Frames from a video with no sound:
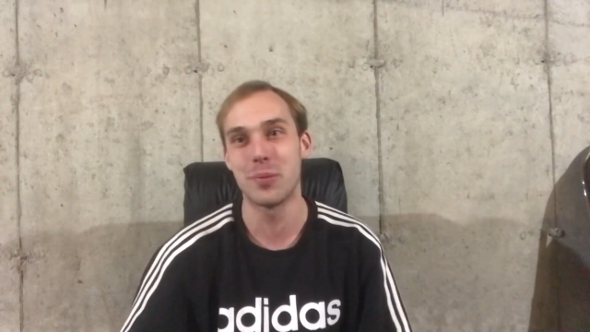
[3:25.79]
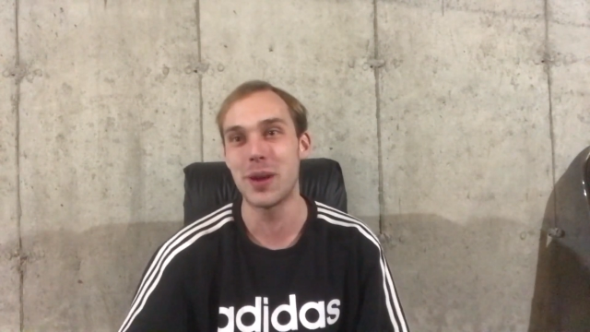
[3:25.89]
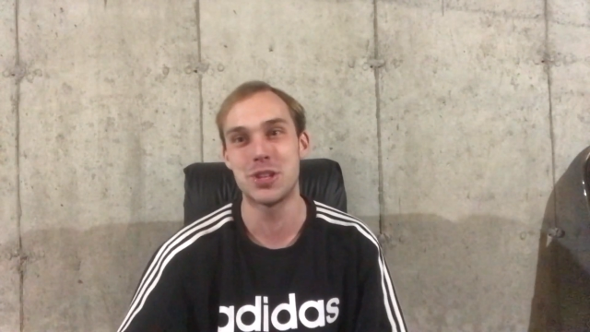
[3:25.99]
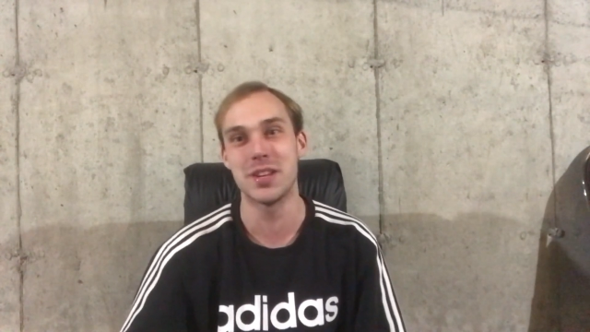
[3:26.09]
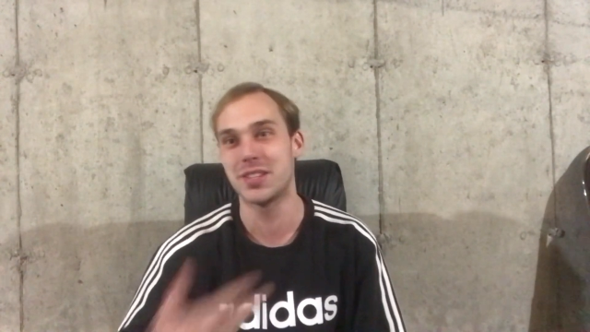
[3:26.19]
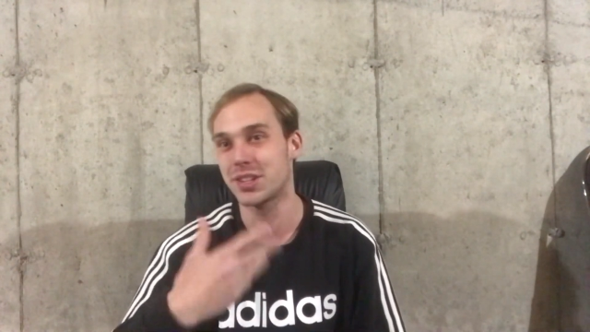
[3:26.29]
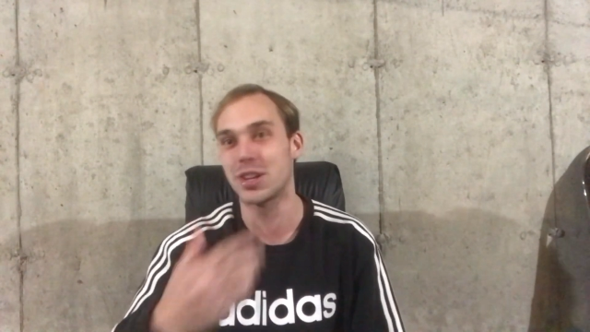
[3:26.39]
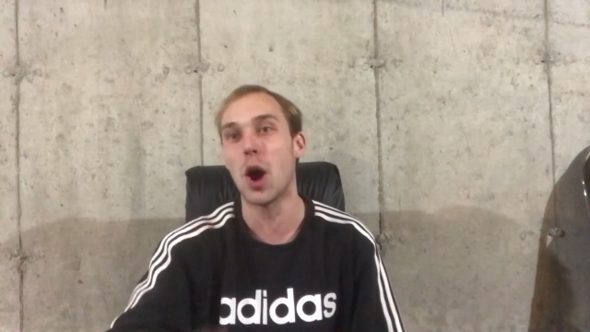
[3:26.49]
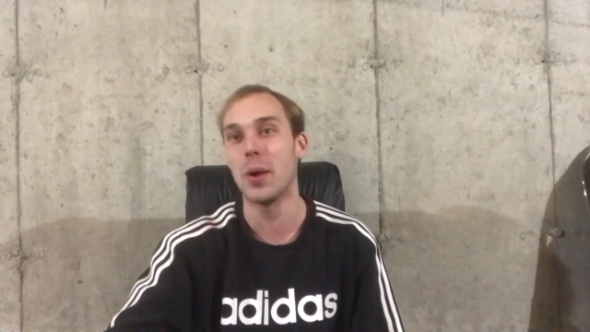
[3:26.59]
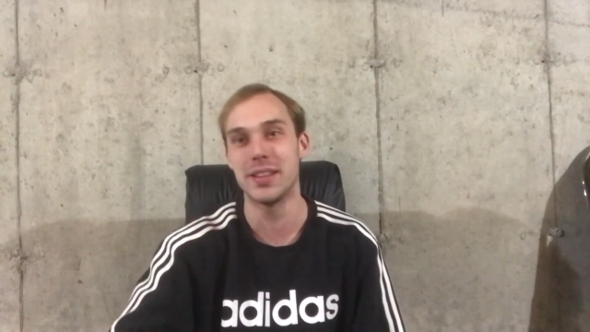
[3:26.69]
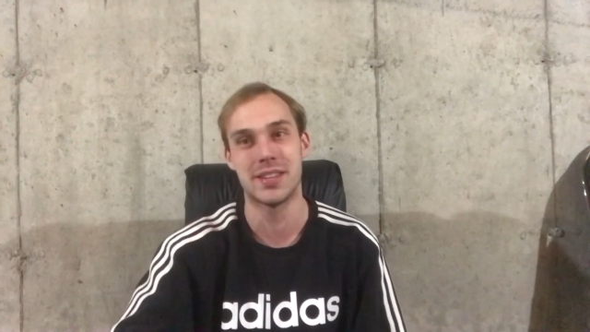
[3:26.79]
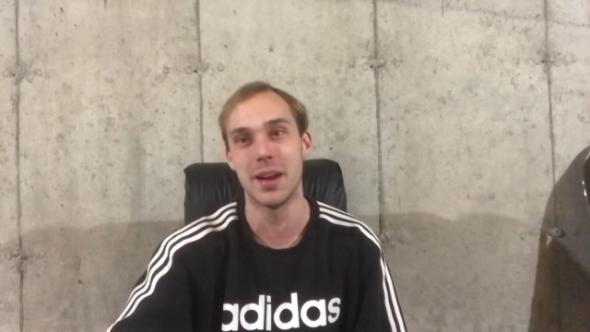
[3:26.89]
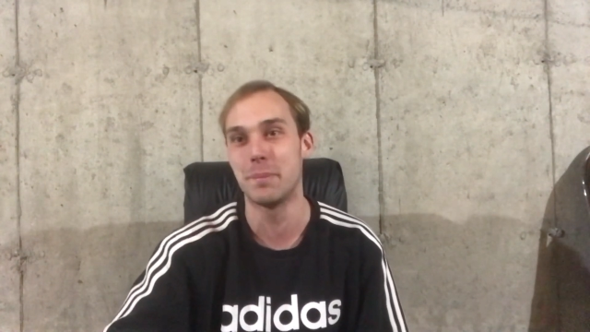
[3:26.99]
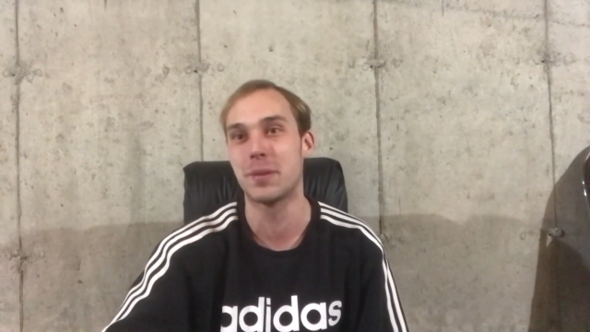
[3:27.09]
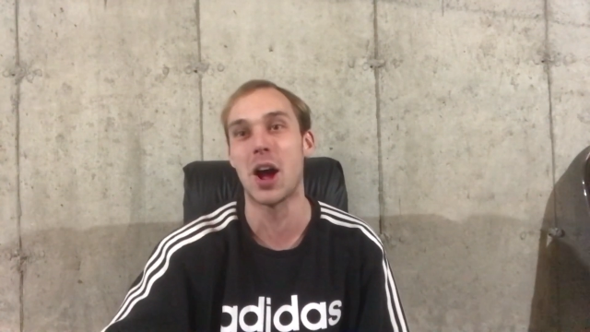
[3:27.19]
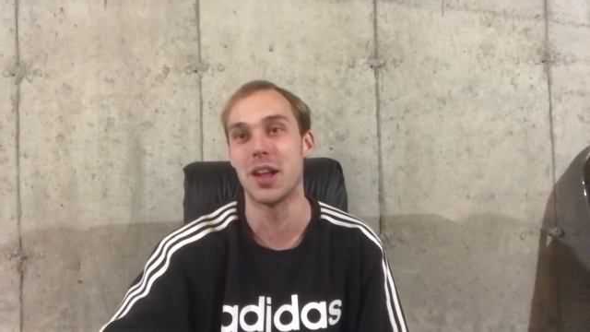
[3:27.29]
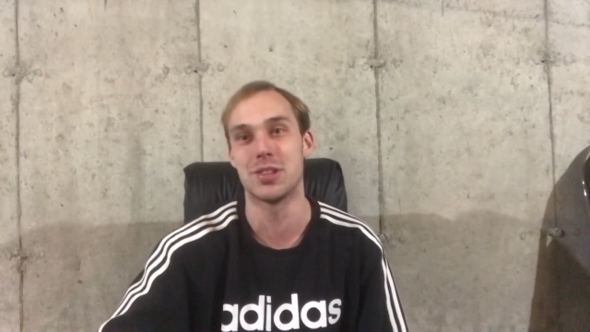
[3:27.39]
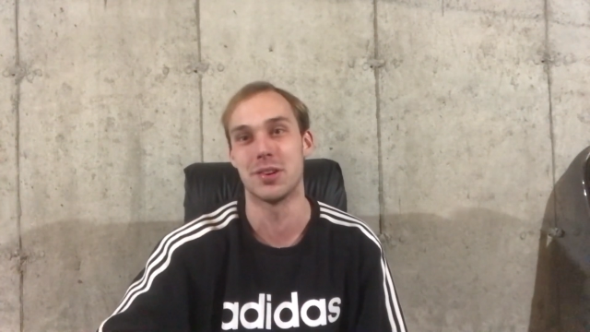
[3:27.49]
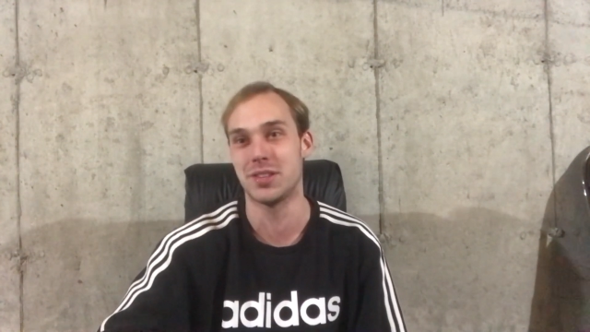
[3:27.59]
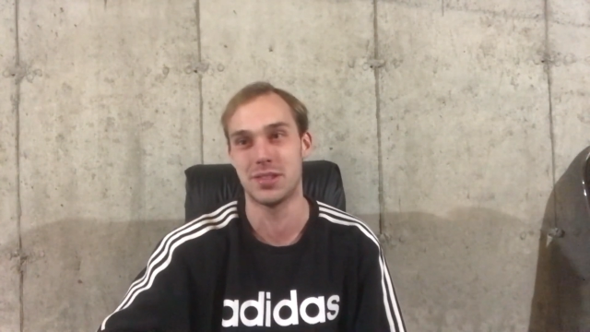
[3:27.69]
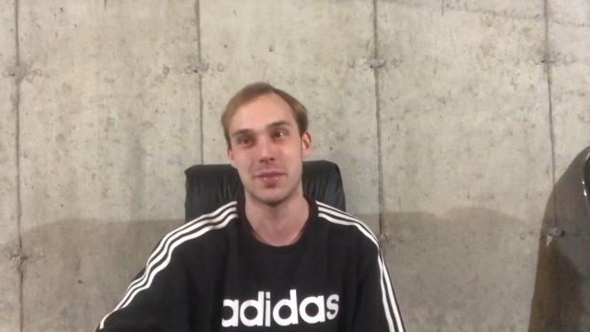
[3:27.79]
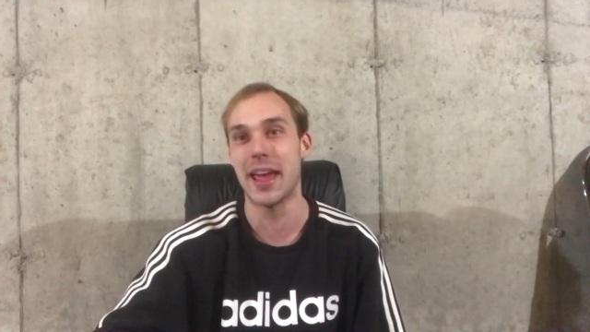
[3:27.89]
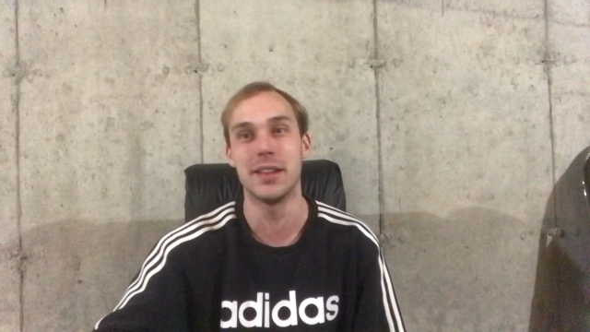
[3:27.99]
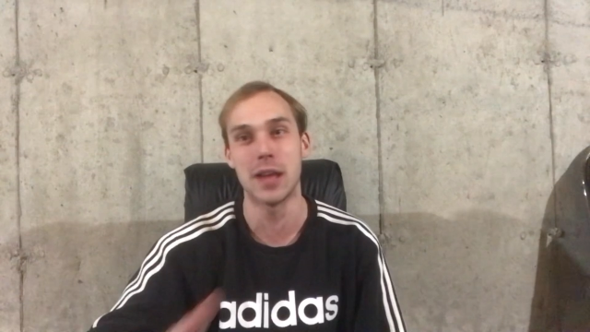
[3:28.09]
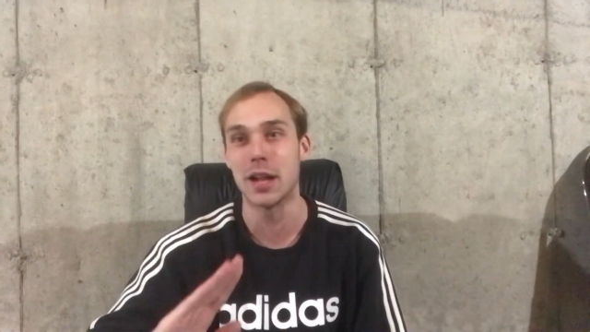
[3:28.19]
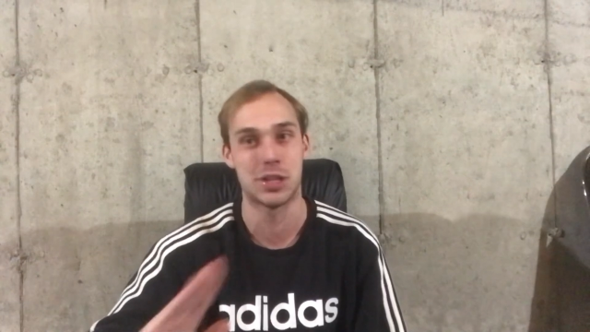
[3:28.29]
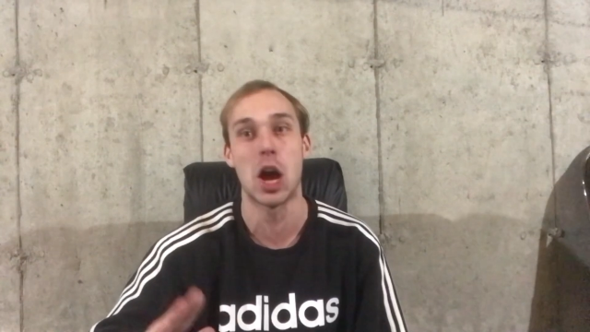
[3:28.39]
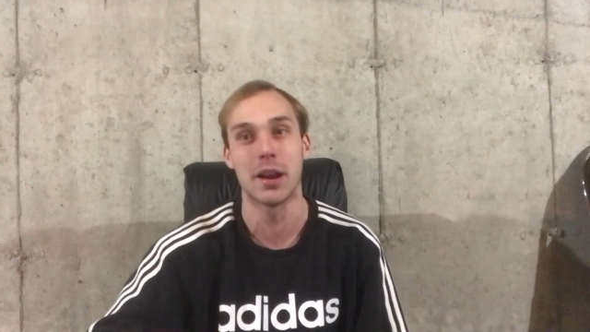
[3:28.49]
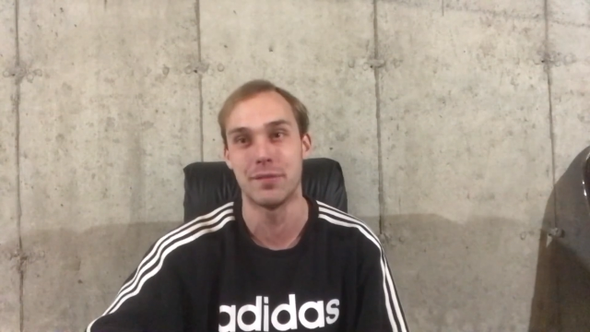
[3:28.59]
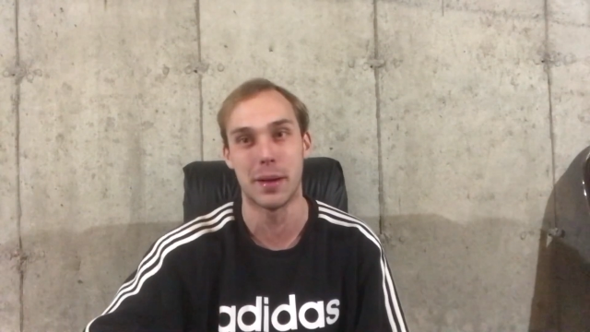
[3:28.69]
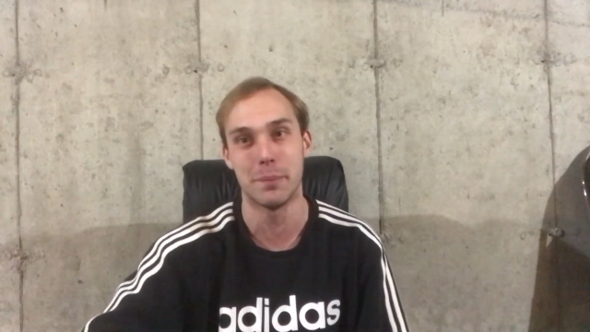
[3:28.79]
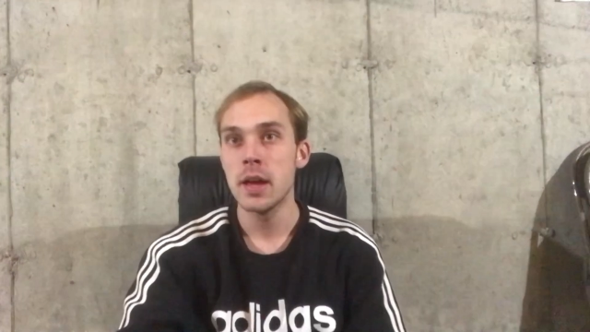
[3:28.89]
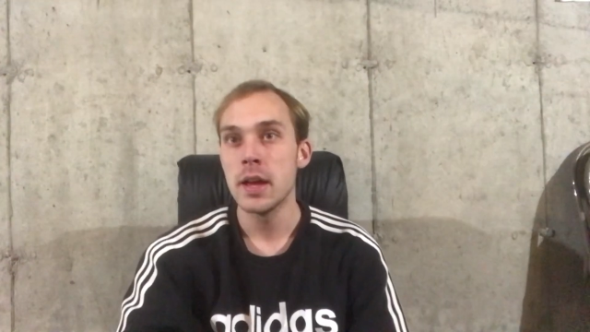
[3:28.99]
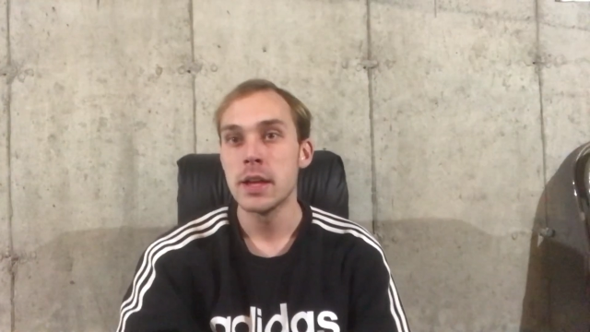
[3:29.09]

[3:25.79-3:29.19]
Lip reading: which is going to concerts and a ton of them.